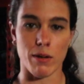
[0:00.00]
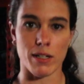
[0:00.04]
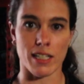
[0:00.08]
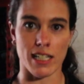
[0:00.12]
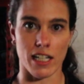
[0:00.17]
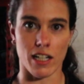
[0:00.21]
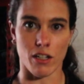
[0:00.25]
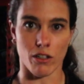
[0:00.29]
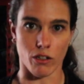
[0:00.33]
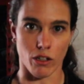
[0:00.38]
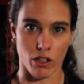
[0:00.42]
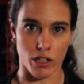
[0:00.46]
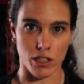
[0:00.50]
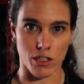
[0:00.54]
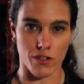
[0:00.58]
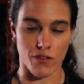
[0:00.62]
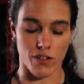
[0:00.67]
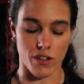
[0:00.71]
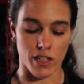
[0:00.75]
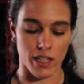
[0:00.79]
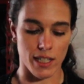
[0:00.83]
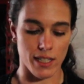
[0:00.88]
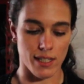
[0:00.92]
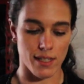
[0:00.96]
would take a large
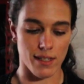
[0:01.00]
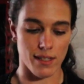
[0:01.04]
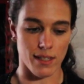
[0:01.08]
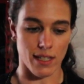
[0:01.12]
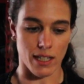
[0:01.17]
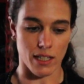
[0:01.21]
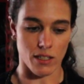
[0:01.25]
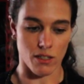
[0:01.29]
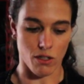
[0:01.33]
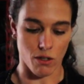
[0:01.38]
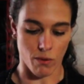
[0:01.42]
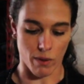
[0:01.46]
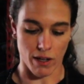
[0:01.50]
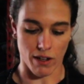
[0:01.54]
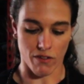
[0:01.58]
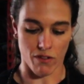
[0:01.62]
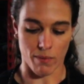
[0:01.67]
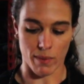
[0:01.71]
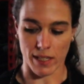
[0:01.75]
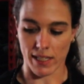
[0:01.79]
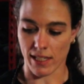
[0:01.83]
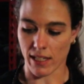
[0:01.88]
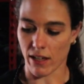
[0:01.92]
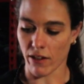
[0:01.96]
for this, like to wear
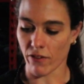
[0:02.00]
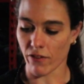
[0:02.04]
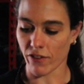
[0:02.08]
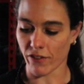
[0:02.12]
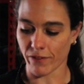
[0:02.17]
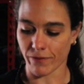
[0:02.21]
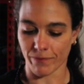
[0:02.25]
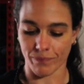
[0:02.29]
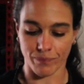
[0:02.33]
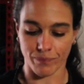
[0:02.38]
for myself.